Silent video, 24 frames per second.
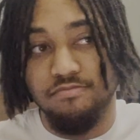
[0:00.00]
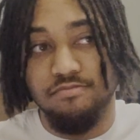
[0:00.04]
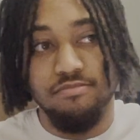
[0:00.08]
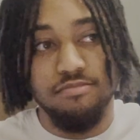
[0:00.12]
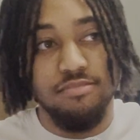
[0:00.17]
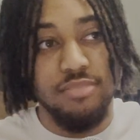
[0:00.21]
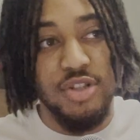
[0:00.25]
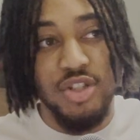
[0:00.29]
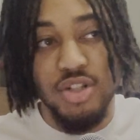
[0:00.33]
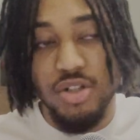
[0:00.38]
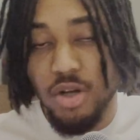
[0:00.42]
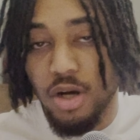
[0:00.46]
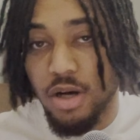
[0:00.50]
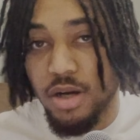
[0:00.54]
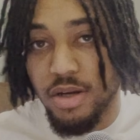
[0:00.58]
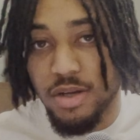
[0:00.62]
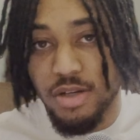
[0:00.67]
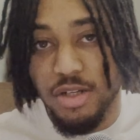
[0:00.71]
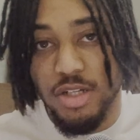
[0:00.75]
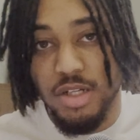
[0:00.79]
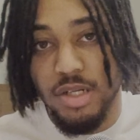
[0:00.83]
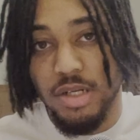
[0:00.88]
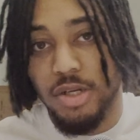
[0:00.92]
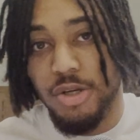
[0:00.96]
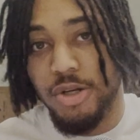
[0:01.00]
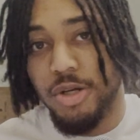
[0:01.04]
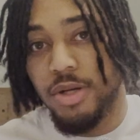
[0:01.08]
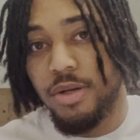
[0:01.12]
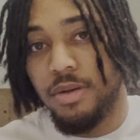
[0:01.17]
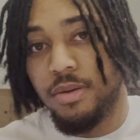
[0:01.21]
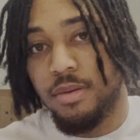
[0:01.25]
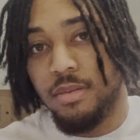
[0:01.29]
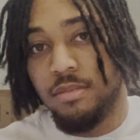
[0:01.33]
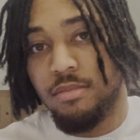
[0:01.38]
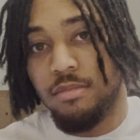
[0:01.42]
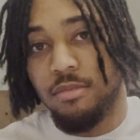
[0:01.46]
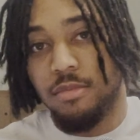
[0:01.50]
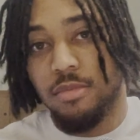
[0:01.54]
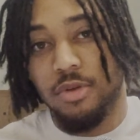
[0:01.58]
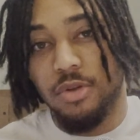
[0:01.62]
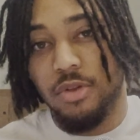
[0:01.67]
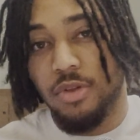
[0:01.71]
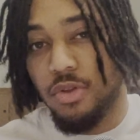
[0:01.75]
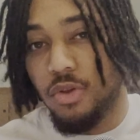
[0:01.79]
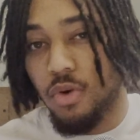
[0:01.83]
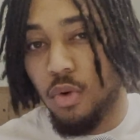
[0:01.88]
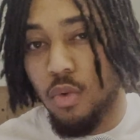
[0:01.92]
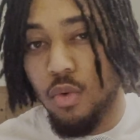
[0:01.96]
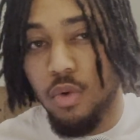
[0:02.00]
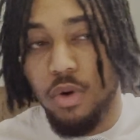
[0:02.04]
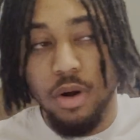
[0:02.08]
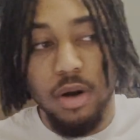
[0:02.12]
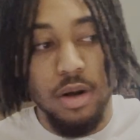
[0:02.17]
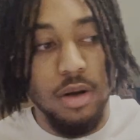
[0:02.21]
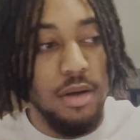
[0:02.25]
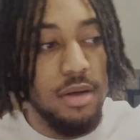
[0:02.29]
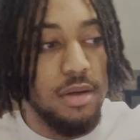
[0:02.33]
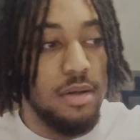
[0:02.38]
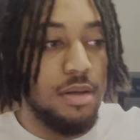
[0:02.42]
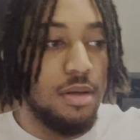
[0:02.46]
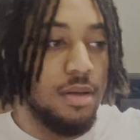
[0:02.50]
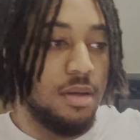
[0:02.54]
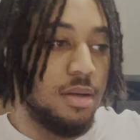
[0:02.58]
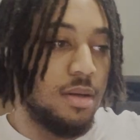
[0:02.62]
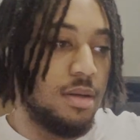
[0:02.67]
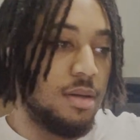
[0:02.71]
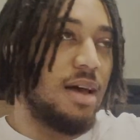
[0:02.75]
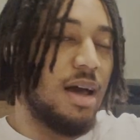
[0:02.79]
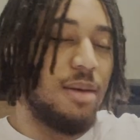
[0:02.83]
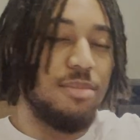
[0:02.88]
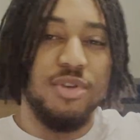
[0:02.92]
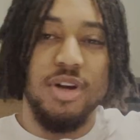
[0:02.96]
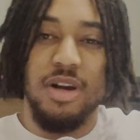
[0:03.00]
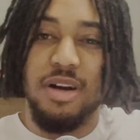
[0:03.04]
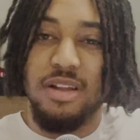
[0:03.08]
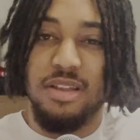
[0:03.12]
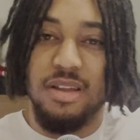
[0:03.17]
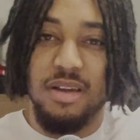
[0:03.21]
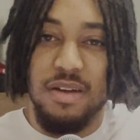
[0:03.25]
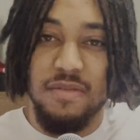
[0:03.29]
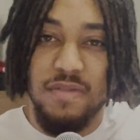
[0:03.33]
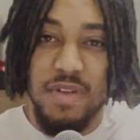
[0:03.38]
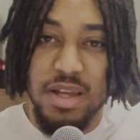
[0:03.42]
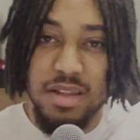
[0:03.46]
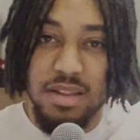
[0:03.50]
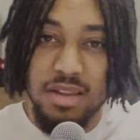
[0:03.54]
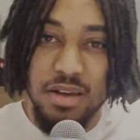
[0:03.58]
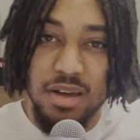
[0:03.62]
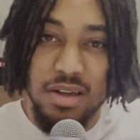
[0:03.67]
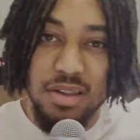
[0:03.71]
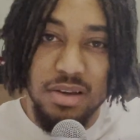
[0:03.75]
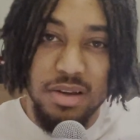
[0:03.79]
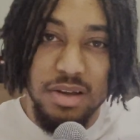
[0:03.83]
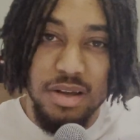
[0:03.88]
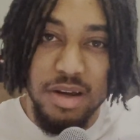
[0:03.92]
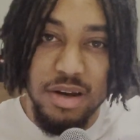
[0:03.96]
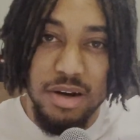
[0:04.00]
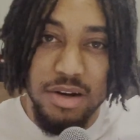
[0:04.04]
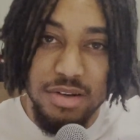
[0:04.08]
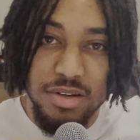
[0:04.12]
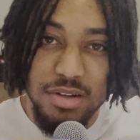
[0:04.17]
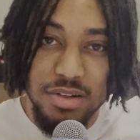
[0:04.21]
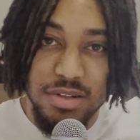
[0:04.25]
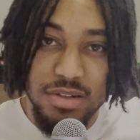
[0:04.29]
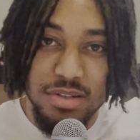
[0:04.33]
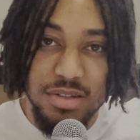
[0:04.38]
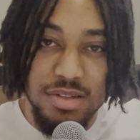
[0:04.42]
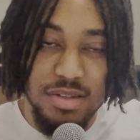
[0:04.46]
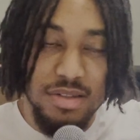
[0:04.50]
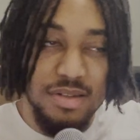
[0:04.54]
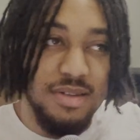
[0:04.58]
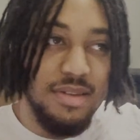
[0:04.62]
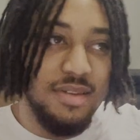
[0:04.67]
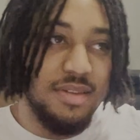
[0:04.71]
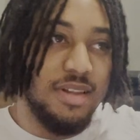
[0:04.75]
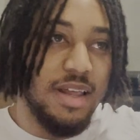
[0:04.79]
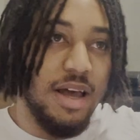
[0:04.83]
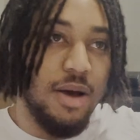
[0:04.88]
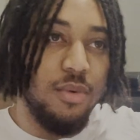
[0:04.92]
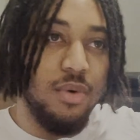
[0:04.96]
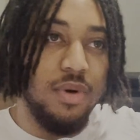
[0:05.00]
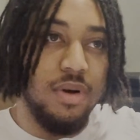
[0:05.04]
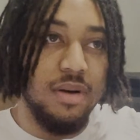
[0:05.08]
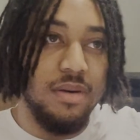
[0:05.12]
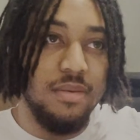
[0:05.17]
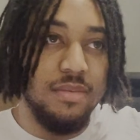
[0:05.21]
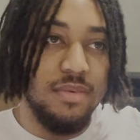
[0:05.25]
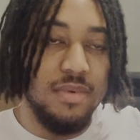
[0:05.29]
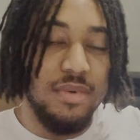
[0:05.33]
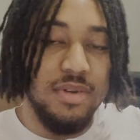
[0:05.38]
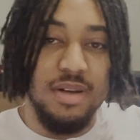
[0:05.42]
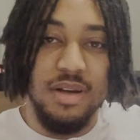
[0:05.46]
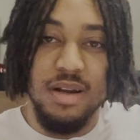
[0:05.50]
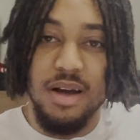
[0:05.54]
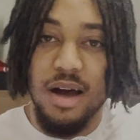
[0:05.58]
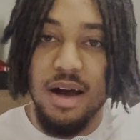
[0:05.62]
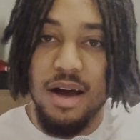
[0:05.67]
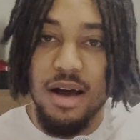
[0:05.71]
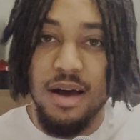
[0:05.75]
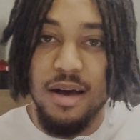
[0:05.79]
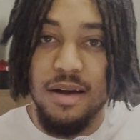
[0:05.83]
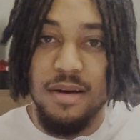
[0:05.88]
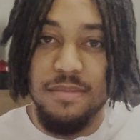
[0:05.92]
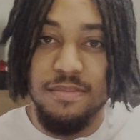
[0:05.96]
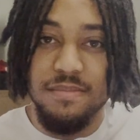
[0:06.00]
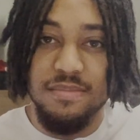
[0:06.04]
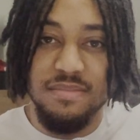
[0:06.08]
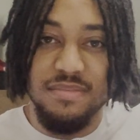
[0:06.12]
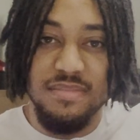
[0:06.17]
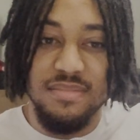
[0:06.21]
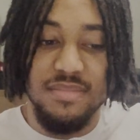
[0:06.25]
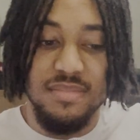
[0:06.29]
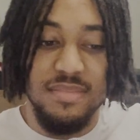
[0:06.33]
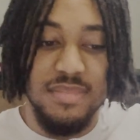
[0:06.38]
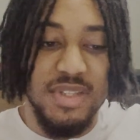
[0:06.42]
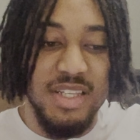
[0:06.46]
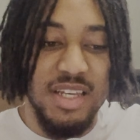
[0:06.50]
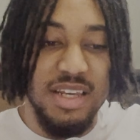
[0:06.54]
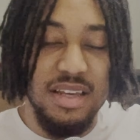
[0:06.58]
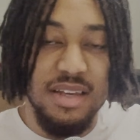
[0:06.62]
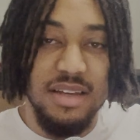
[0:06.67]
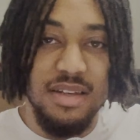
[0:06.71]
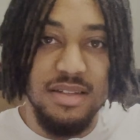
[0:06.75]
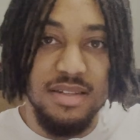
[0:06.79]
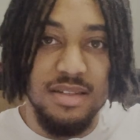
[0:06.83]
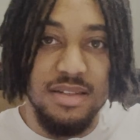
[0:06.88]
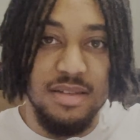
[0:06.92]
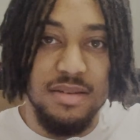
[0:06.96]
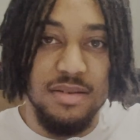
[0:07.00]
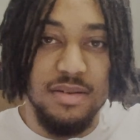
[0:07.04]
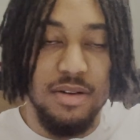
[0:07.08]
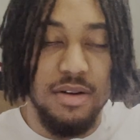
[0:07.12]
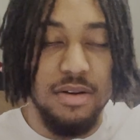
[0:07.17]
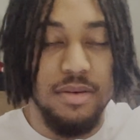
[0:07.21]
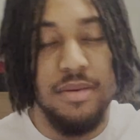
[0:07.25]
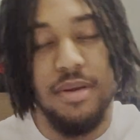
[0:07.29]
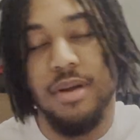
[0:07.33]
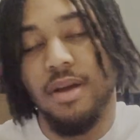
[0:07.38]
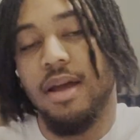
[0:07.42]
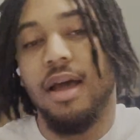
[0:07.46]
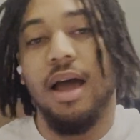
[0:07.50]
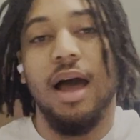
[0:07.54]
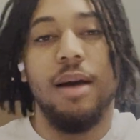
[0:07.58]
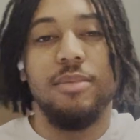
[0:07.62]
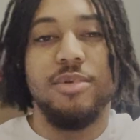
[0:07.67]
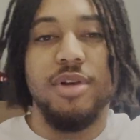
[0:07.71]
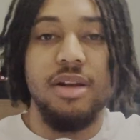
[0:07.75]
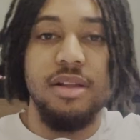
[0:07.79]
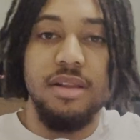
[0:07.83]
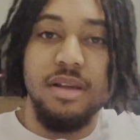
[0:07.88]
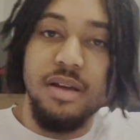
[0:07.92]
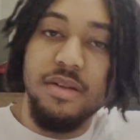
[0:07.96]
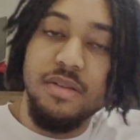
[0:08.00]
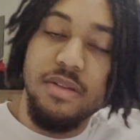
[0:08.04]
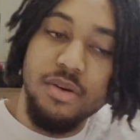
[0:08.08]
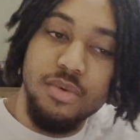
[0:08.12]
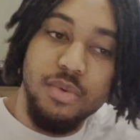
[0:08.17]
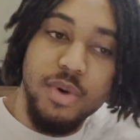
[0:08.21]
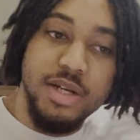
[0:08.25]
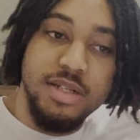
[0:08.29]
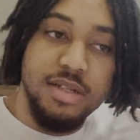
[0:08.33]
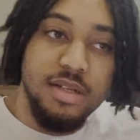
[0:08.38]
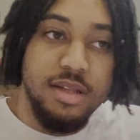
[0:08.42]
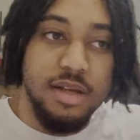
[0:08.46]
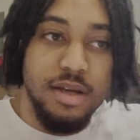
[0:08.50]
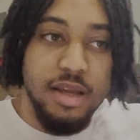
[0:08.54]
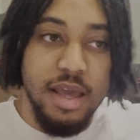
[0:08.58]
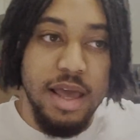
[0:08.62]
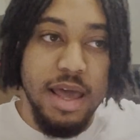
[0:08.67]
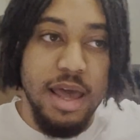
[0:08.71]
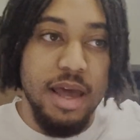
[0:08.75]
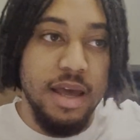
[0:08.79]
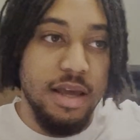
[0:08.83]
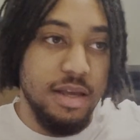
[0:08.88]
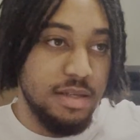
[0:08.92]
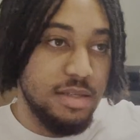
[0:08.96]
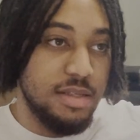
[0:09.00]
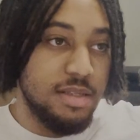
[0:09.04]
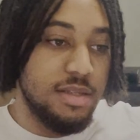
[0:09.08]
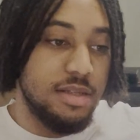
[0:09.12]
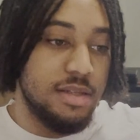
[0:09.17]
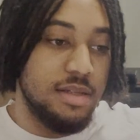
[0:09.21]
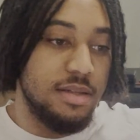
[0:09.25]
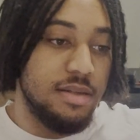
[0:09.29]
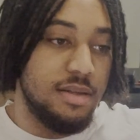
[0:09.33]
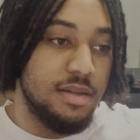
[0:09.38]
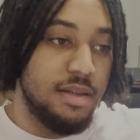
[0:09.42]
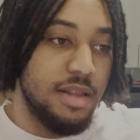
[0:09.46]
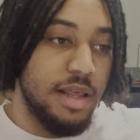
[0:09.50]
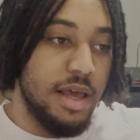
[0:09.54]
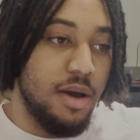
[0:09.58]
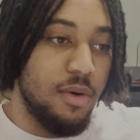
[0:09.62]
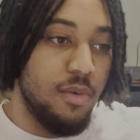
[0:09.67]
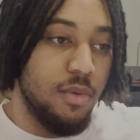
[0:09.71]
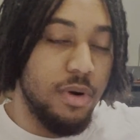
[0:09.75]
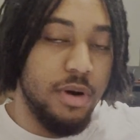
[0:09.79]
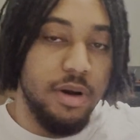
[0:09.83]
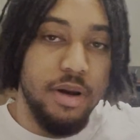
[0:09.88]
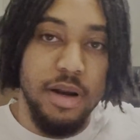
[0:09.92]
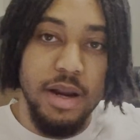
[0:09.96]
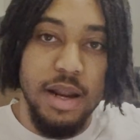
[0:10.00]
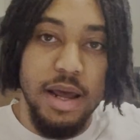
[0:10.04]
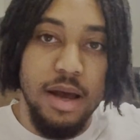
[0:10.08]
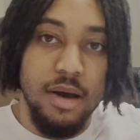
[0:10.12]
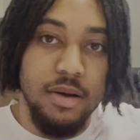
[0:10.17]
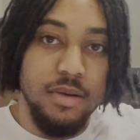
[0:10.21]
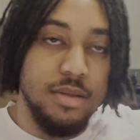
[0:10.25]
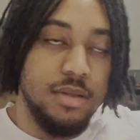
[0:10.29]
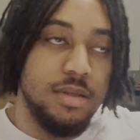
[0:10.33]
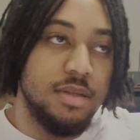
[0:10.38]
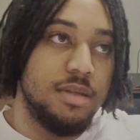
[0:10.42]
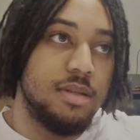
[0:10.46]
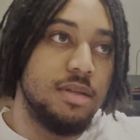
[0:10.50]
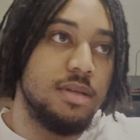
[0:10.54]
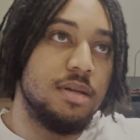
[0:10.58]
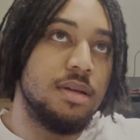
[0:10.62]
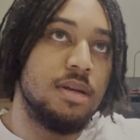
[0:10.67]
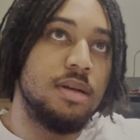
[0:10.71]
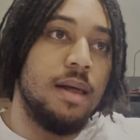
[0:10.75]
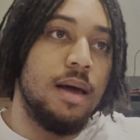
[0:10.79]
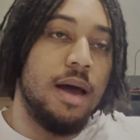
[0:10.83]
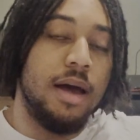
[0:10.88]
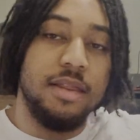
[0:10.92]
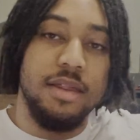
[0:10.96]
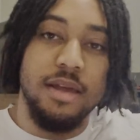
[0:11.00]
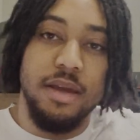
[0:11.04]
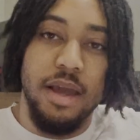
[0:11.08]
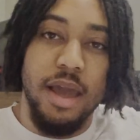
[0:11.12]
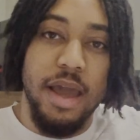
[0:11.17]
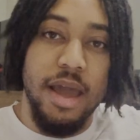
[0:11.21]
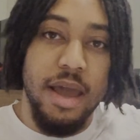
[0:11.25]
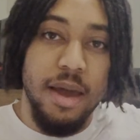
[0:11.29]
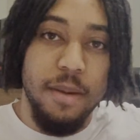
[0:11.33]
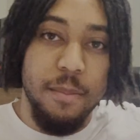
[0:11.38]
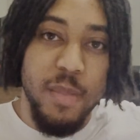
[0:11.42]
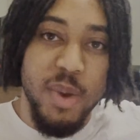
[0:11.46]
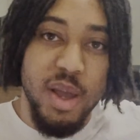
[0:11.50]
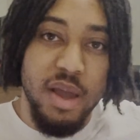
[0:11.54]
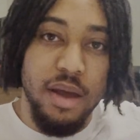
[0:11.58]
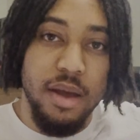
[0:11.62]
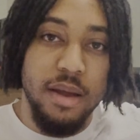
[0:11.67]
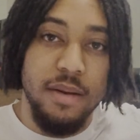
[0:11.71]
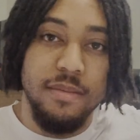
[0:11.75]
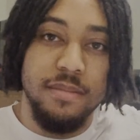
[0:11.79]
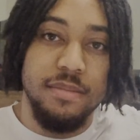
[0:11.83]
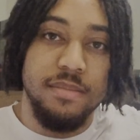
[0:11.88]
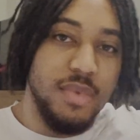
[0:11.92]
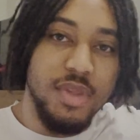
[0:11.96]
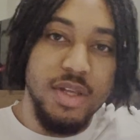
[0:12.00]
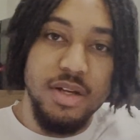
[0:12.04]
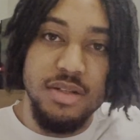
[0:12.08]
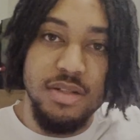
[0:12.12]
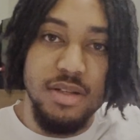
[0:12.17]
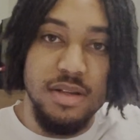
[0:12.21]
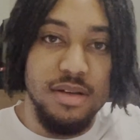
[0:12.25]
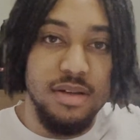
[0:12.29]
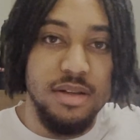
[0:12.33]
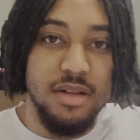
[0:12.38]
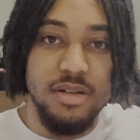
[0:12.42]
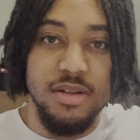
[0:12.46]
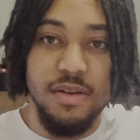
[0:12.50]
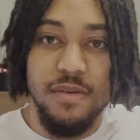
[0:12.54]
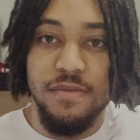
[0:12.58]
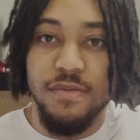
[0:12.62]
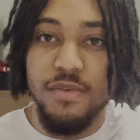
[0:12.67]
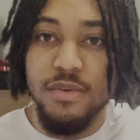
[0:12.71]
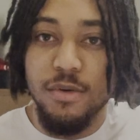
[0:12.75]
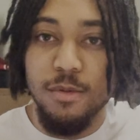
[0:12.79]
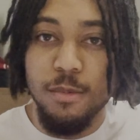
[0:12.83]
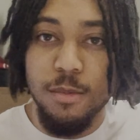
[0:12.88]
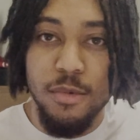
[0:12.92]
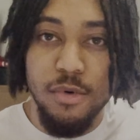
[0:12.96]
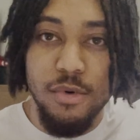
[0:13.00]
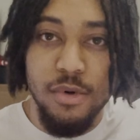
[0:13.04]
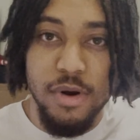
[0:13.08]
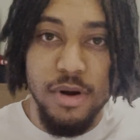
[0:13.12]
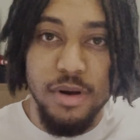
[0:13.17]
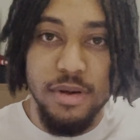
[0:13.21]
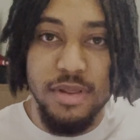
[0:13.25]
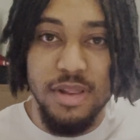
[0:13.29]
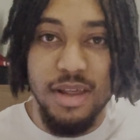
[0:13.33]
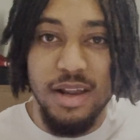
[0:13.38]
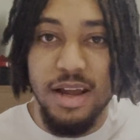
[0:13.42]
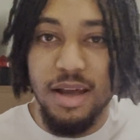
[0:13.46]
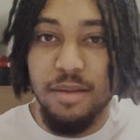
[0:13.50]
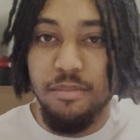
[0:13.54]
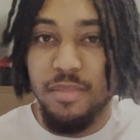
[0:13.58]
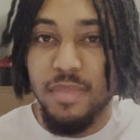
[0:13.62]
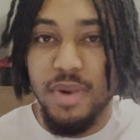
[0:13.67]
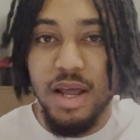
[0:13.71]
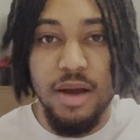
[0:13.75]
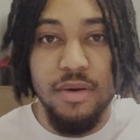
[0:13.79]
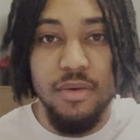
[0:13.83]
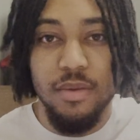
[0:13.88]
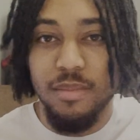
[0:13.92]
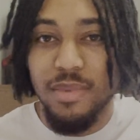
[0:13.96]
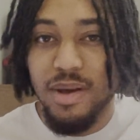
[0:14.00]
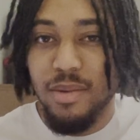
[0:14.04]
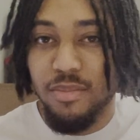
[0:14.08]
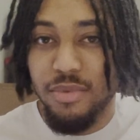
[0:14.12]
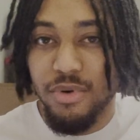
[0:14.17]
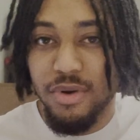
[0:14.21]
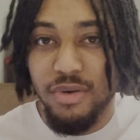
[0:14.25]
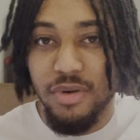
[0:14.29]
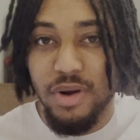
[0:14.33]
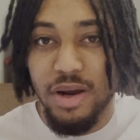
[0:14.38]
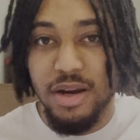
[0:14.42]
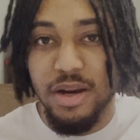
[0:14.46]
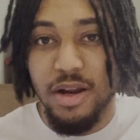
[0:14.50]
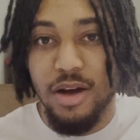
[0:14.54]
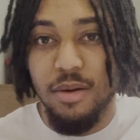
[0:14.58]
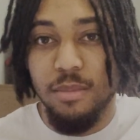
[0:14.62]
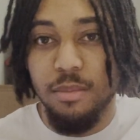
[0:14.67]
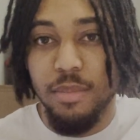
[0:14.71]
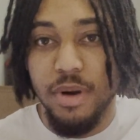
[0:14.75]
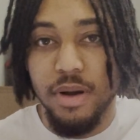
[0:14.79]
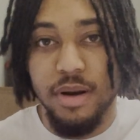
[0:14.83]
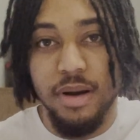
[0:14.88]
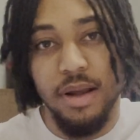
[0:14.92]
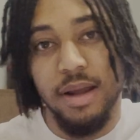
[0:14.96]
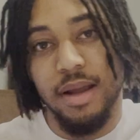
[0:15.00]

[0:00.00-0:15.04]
Shang-Chi, Thor. I'm trying to think of like the other characters that were teased, or I'm trying to think of the rest of the cast that were announced. I think Ant-Man. There's a few more that I'm not remembering right now, but